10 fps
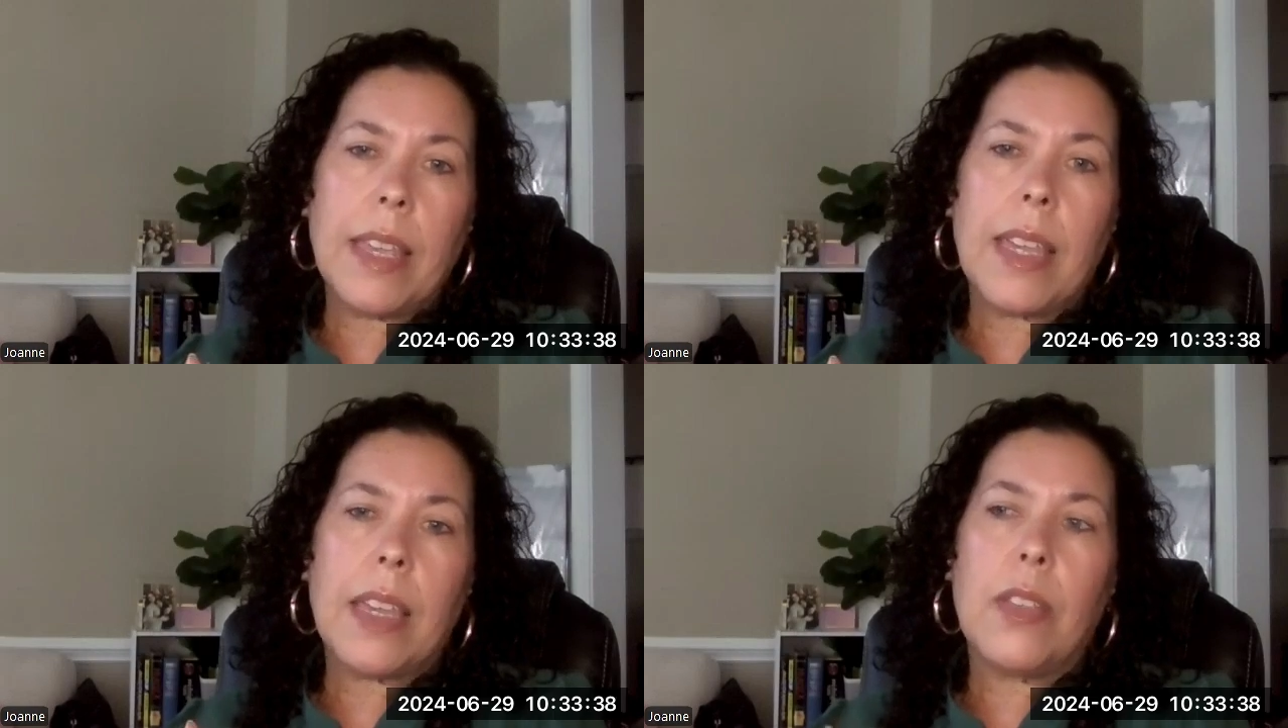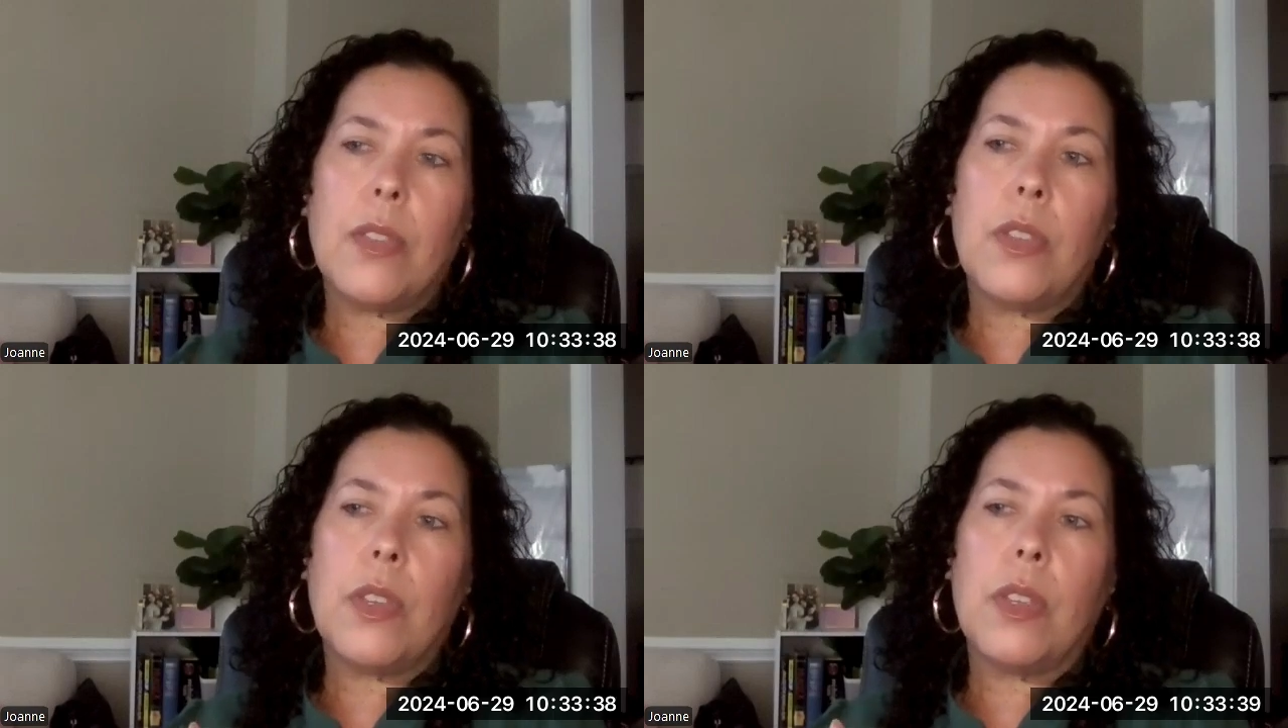Like,
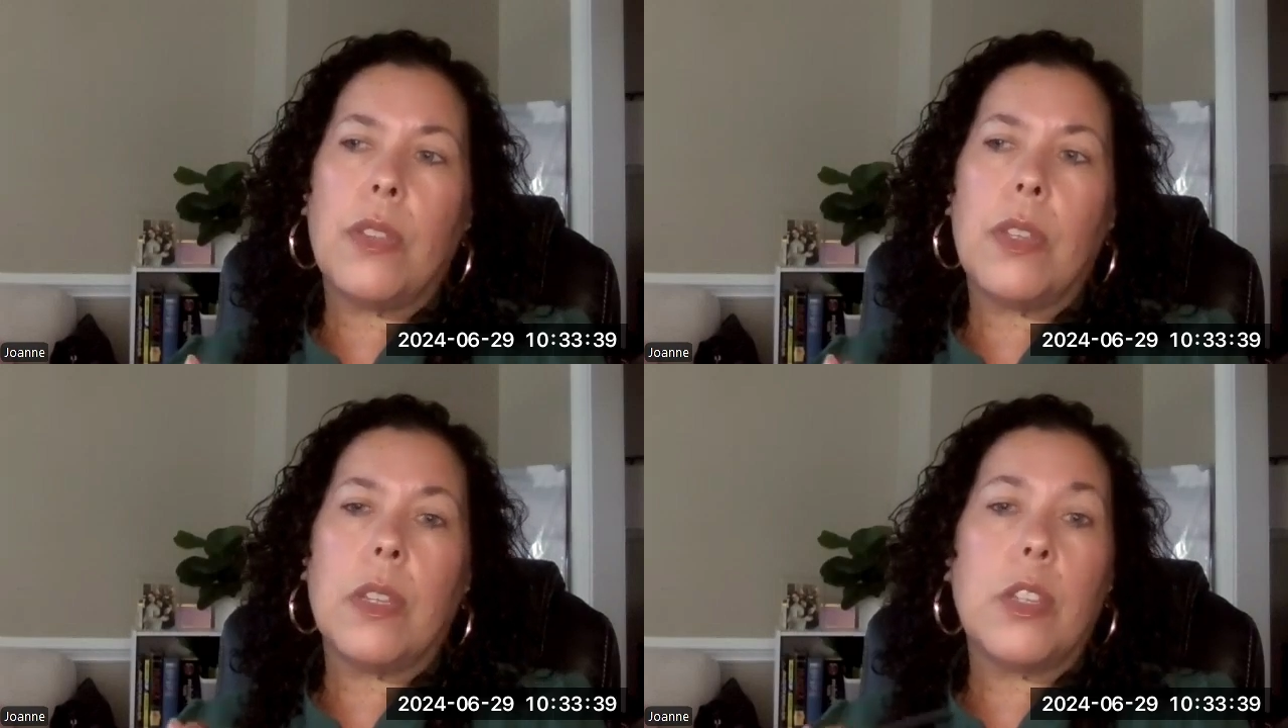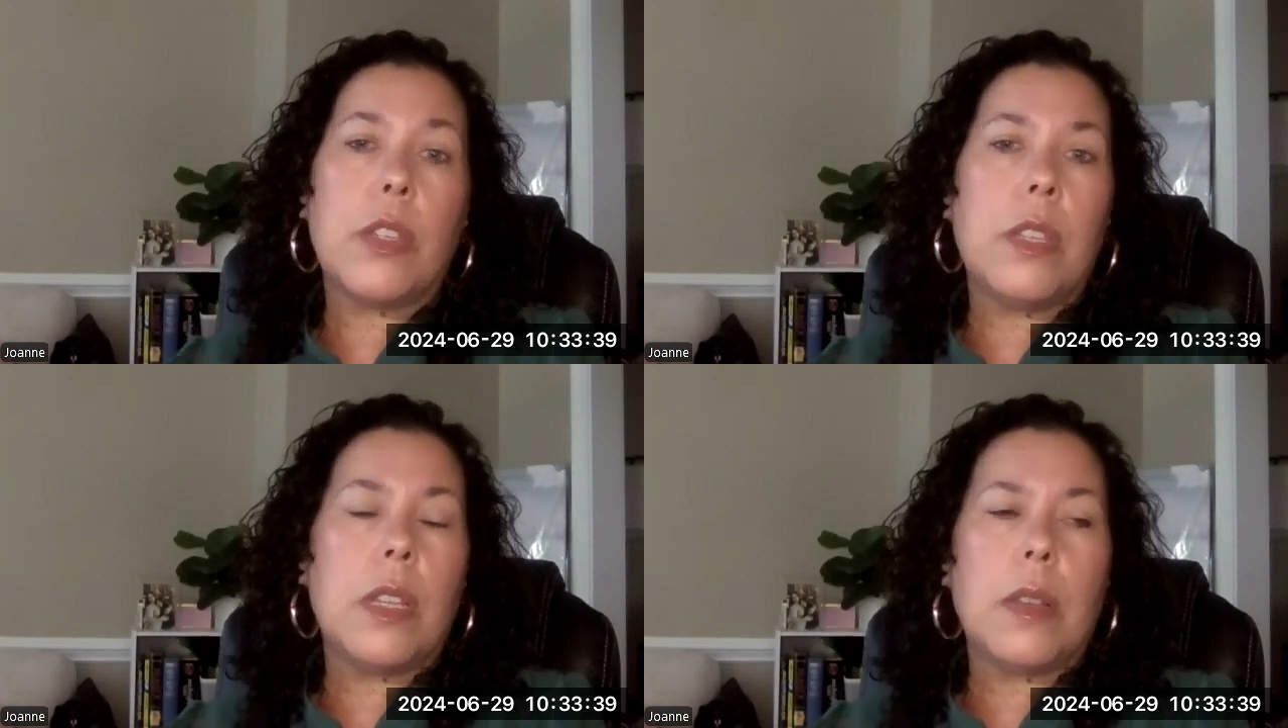
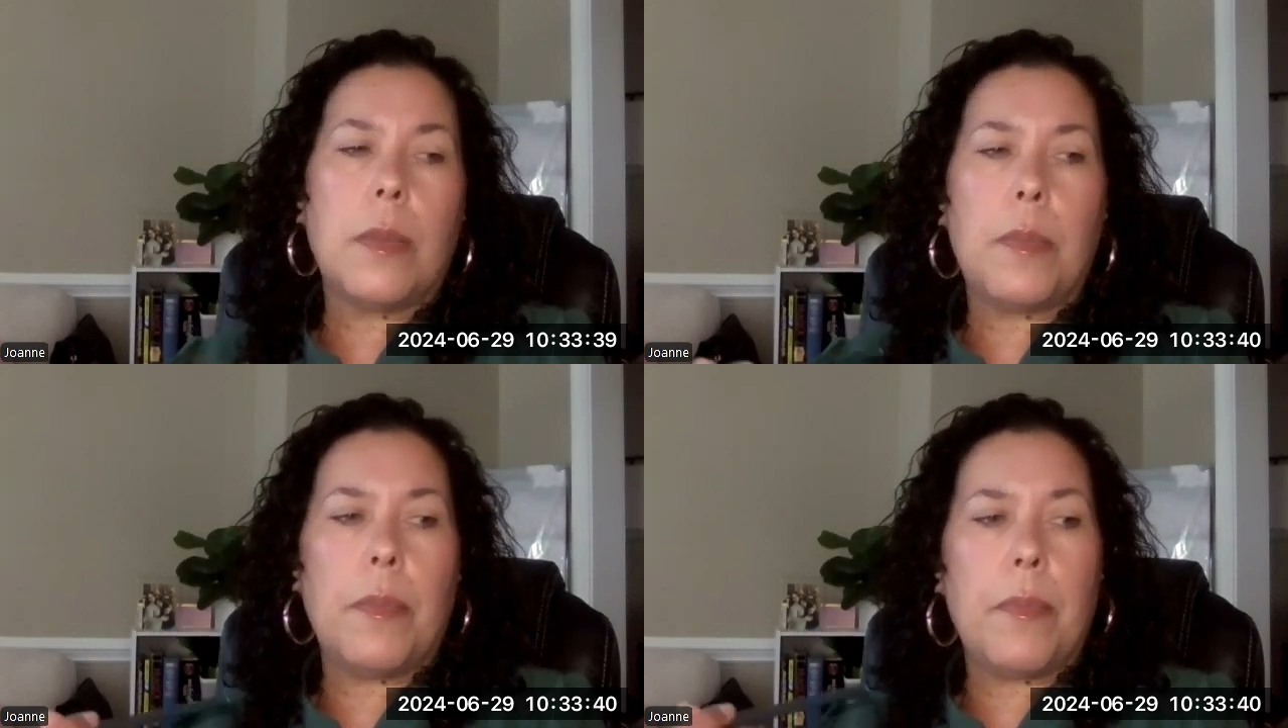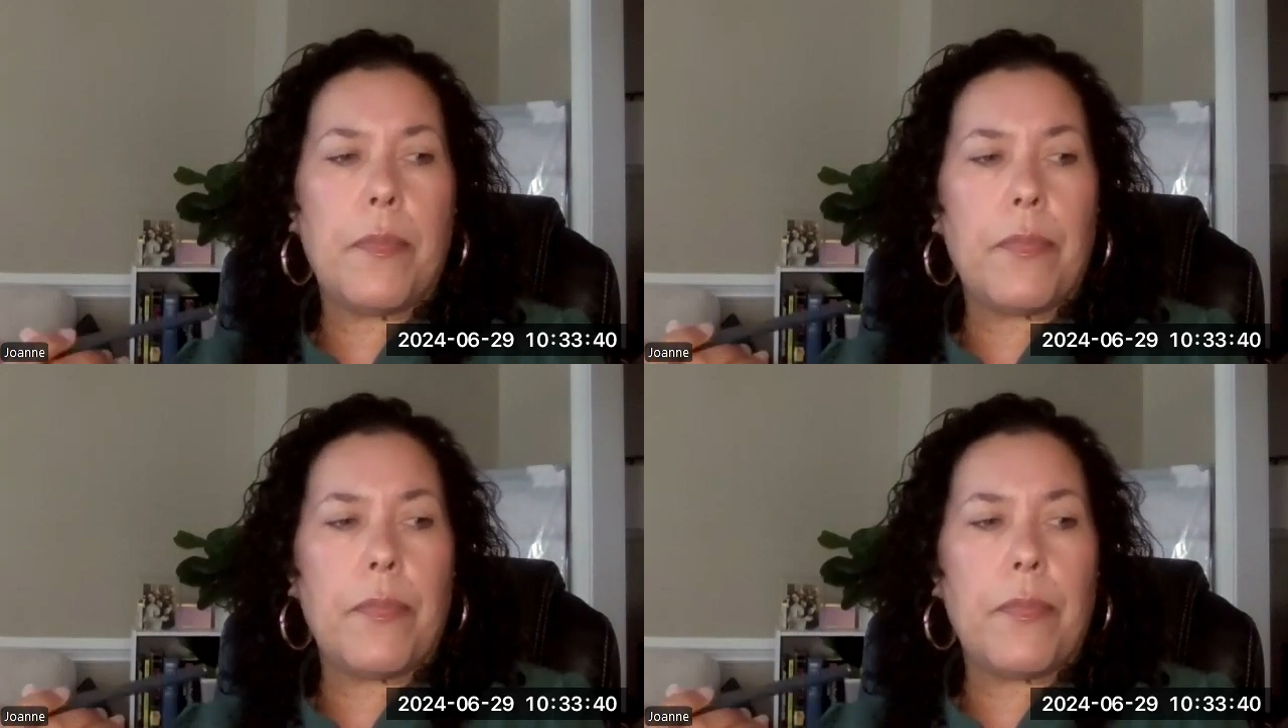the